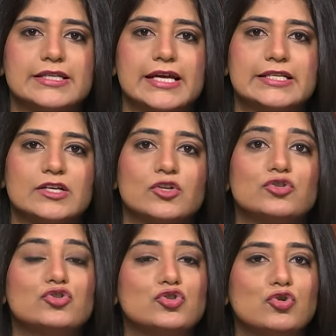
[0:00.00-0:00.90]

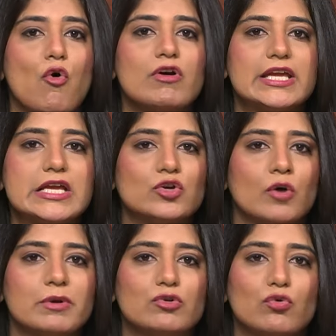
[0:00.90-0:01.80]
indicating strong
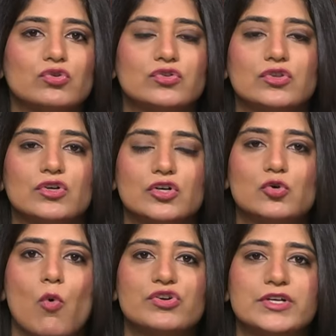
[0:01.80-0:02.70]
economic growth in the
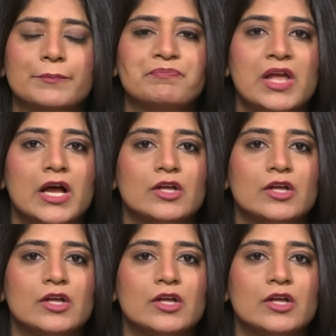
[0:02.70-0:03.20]
third quarter.